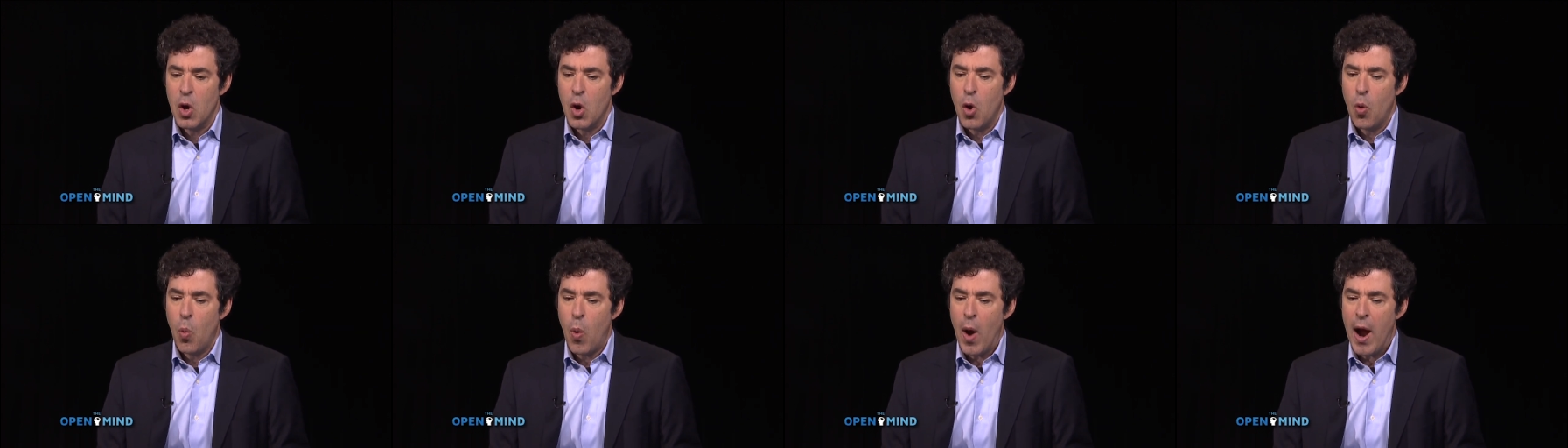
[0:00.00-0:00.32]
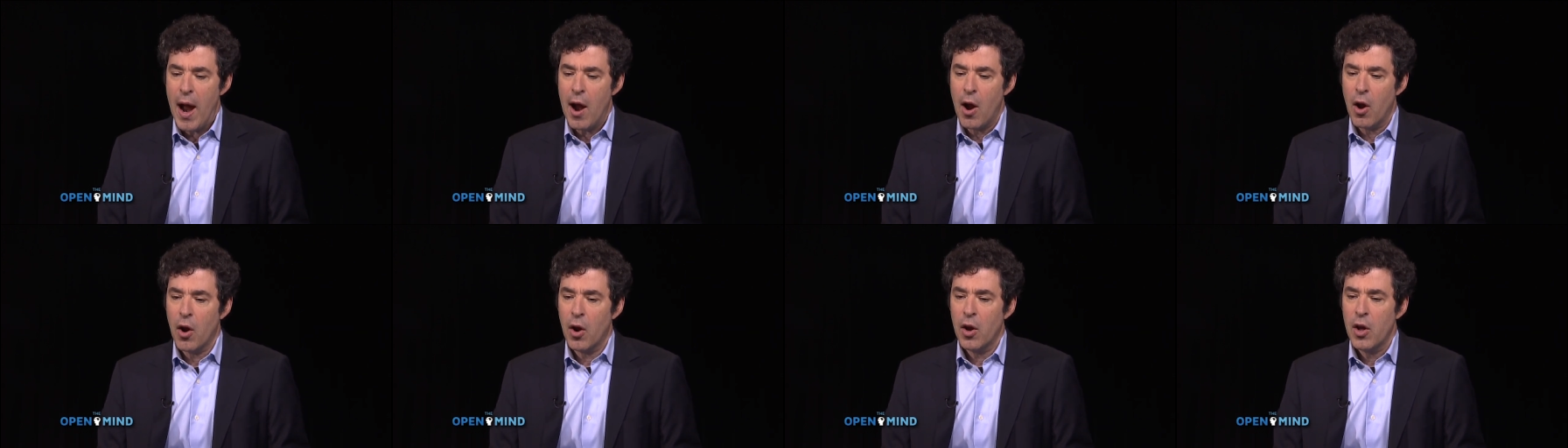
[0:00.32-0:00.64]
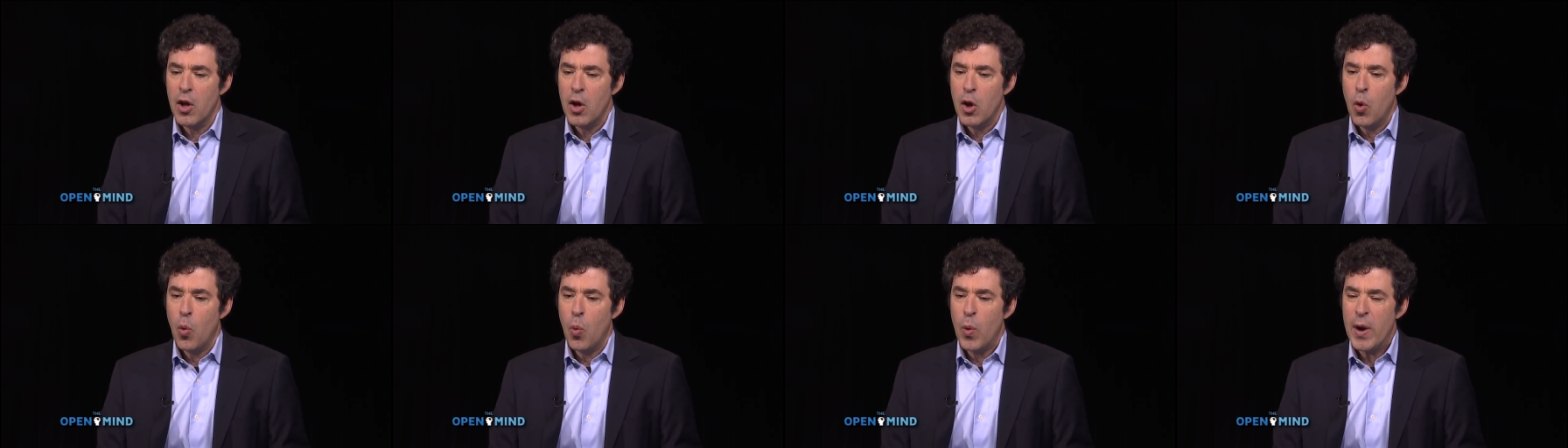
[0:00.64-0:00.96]
where
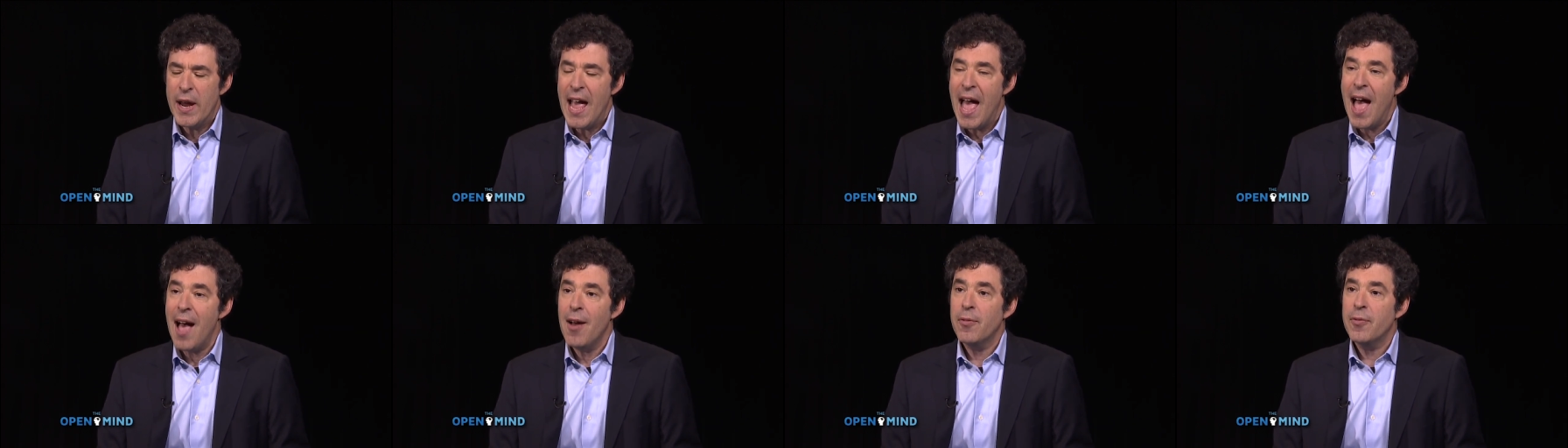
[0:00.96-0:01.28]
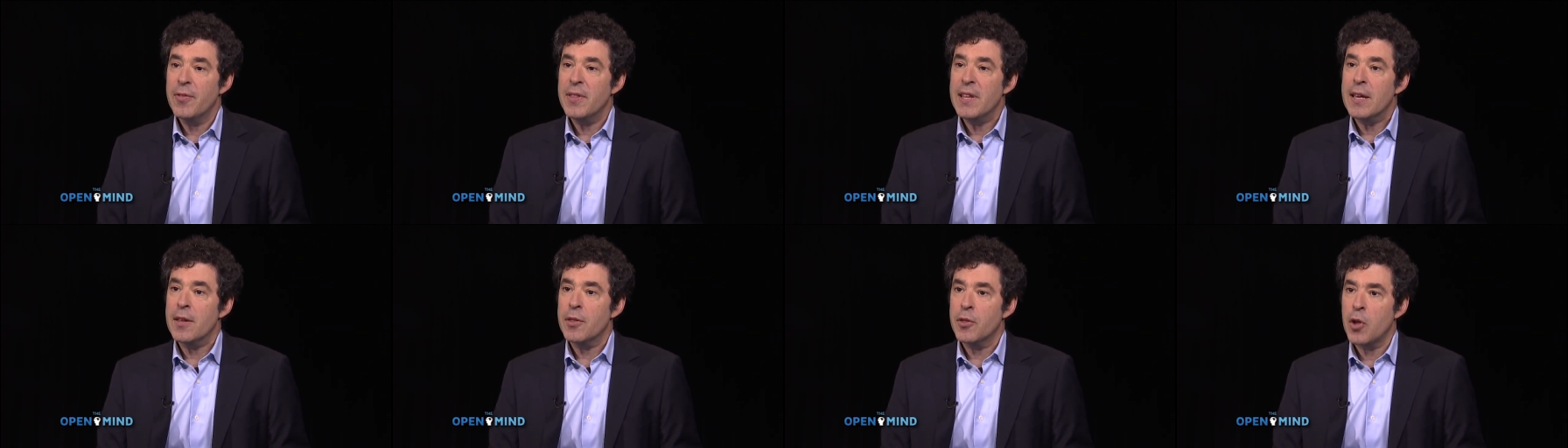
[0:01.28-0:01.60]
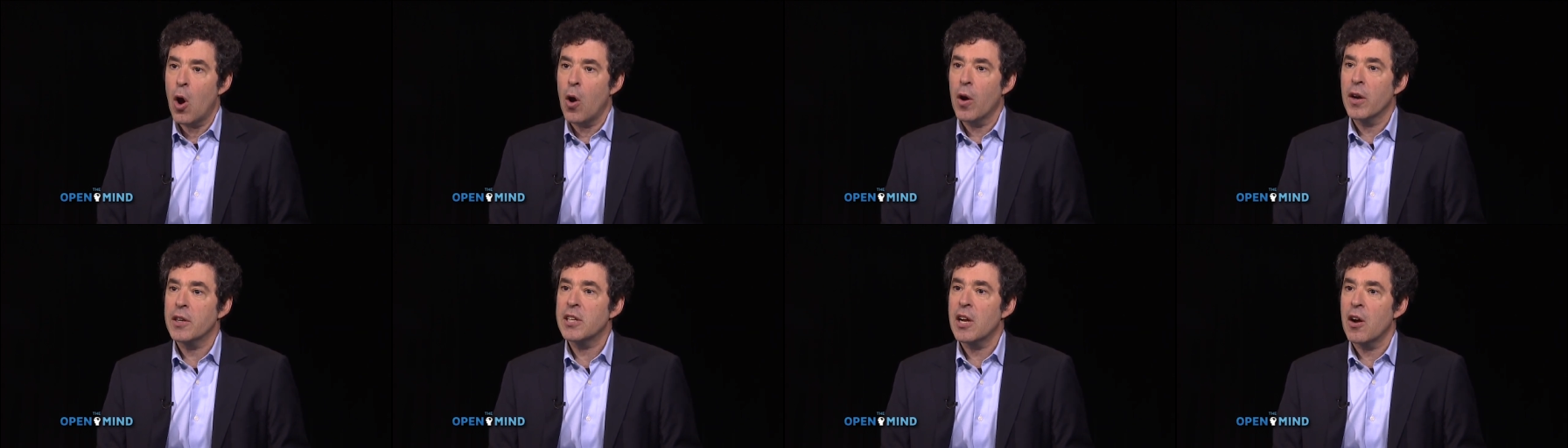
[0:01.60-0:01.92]
we have the
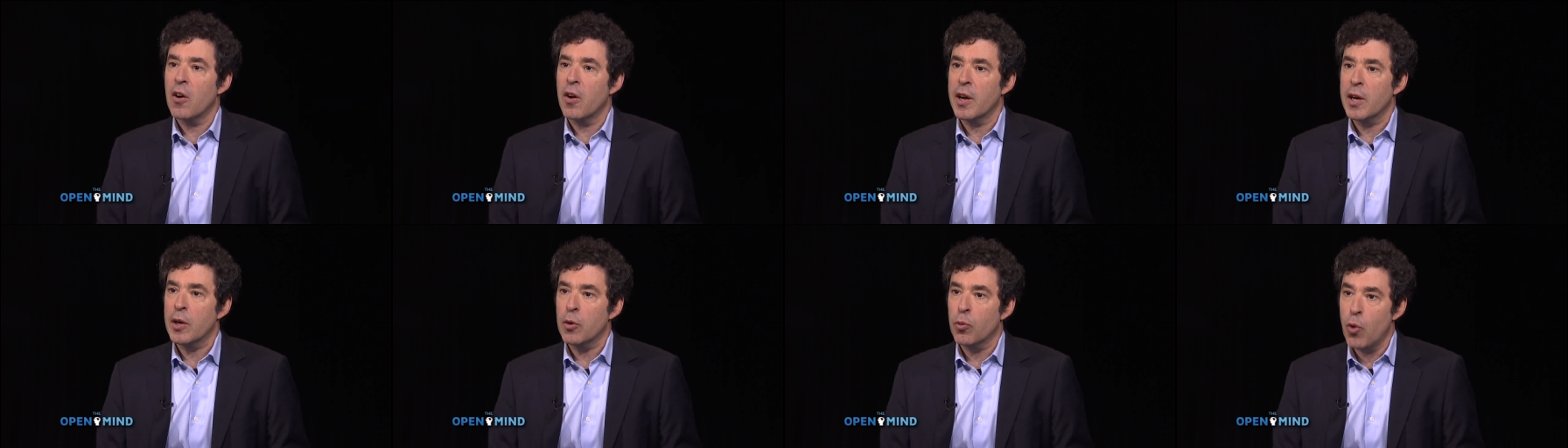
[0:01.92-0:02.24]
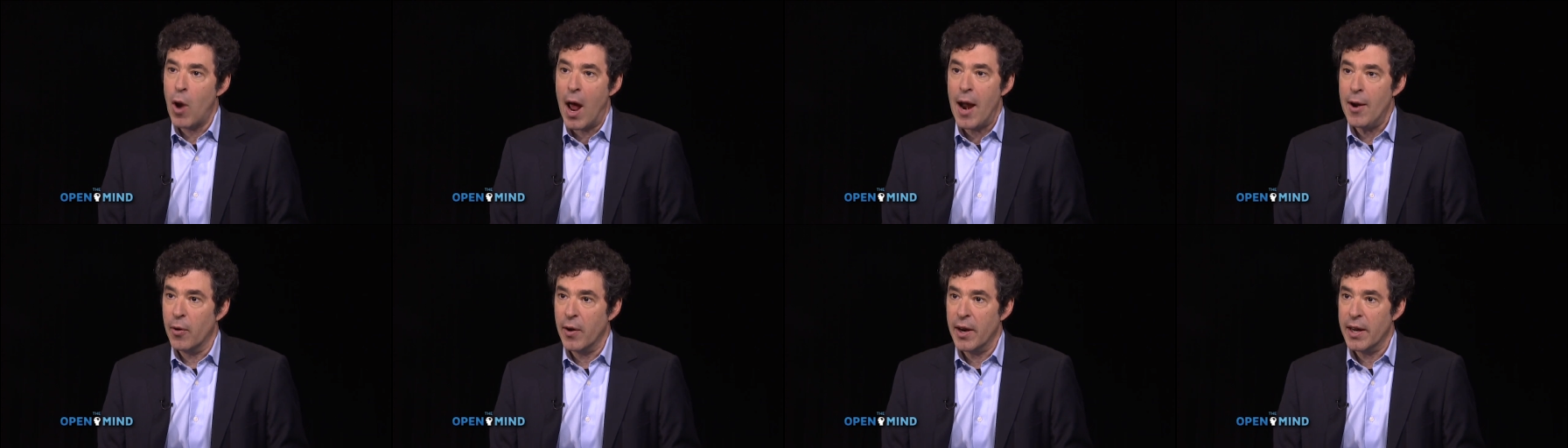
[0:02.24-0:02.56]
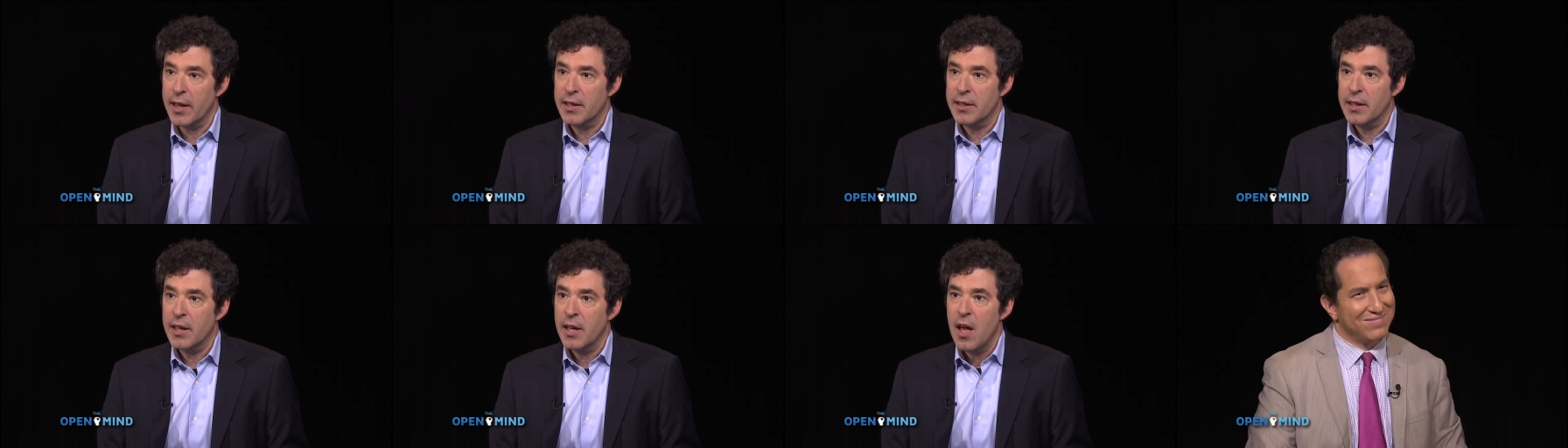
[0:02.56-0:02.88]
authoritarian
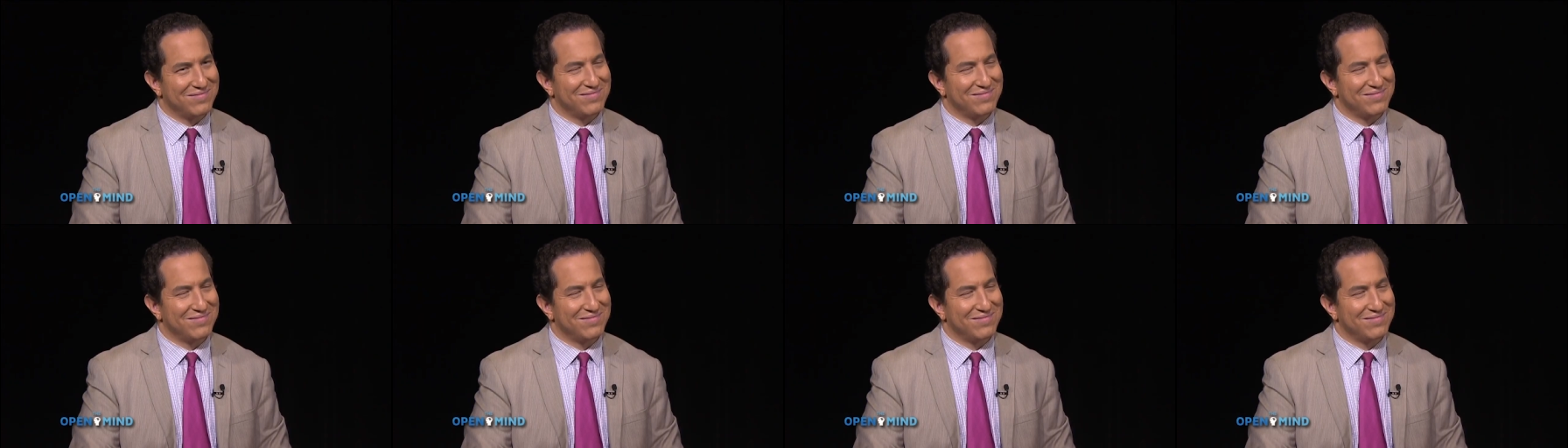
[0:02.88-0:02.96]
rhetoric,